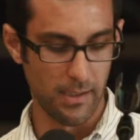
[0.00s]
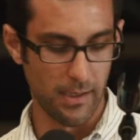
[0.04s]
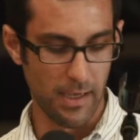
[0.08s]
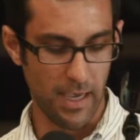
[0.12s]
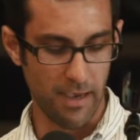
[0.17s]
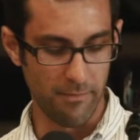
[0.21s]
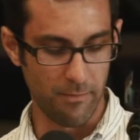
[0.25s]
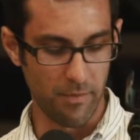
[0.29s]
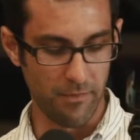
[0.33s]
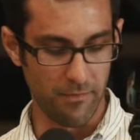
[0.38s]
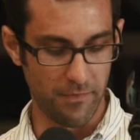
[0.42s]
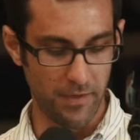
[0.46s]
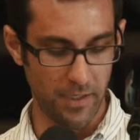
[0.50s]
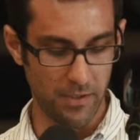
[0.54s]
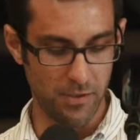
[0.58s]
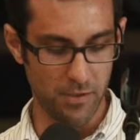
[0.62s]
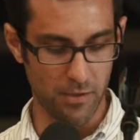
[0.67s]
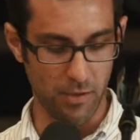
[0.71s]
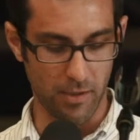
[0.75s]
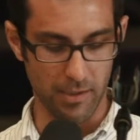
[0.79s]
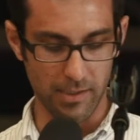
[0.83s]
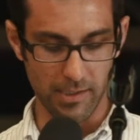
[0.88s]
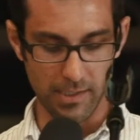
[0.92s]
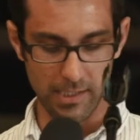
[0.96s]
have been featured
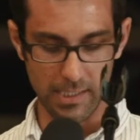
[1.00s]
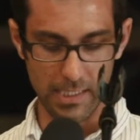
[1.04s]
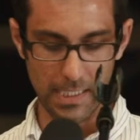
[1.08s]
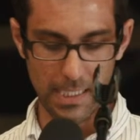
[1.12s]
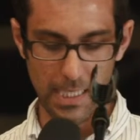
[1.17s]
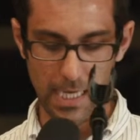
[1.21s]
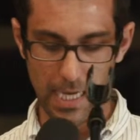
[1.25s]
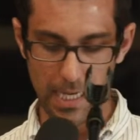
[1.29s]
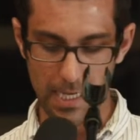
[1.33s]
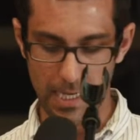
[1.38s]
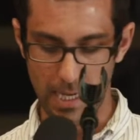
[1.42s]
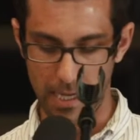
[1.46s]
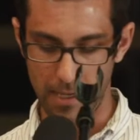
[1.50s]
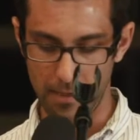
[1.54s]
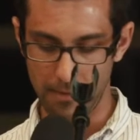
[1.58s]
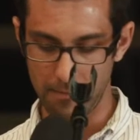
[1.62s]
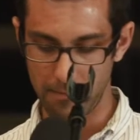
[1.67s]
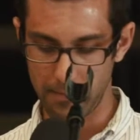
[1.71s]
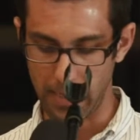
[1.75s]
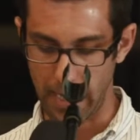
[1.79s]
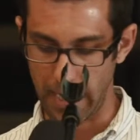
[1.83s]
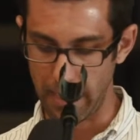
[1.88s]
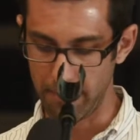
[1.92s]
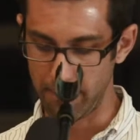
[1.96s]
on
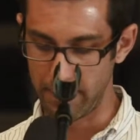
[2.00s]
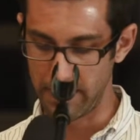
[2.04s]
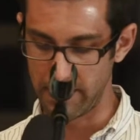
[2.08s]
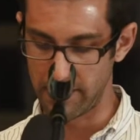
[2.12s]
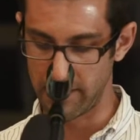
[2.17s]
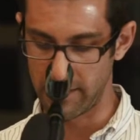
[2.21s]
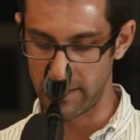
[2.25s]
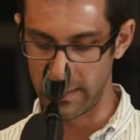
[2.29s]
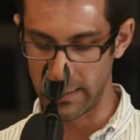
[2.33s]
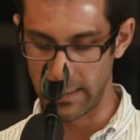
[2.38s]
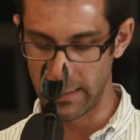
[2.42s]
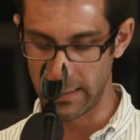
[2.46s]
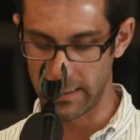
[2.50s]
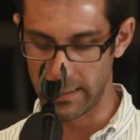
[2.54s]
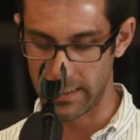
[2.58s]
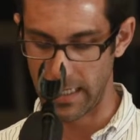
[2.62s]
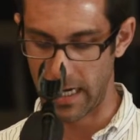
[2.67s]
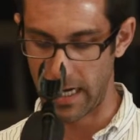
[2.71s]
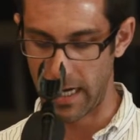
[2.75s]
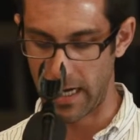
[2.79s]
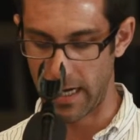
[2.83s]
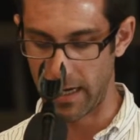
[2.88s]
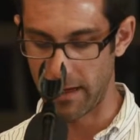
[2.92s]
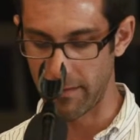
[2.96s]
CNN, ABC,
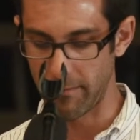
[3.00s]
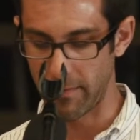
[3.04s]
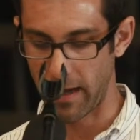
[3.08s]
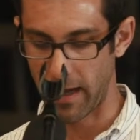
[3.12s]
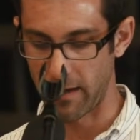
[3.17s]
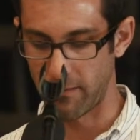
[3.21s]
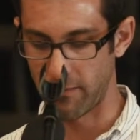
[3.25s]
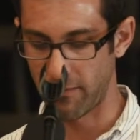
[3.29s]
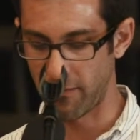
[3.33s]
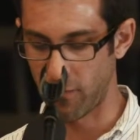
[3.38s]
Time, and